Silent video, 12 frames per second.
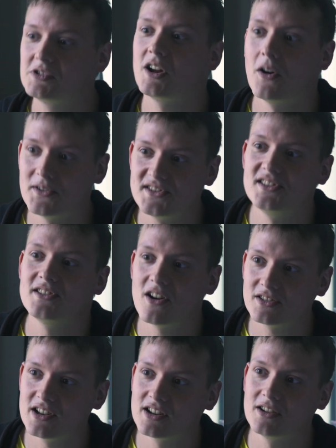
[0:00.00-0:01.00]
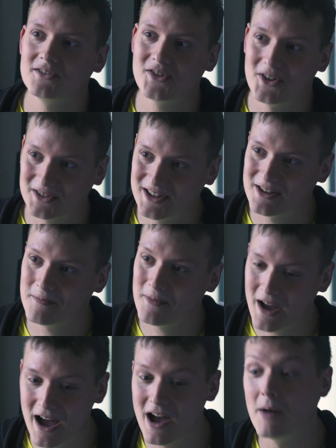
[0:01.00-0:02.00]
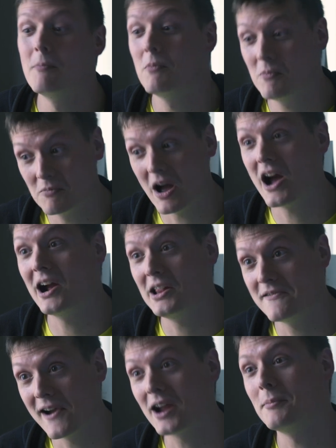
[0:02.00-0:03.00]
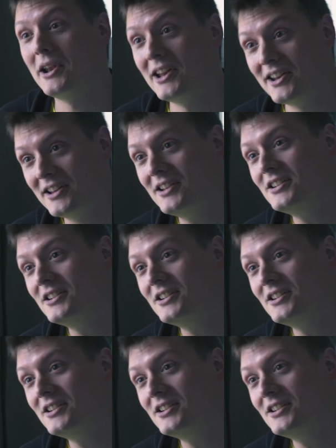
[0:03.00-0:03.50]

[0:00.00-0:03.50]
go and see your doctor, go and talk to them. Highly recommend it.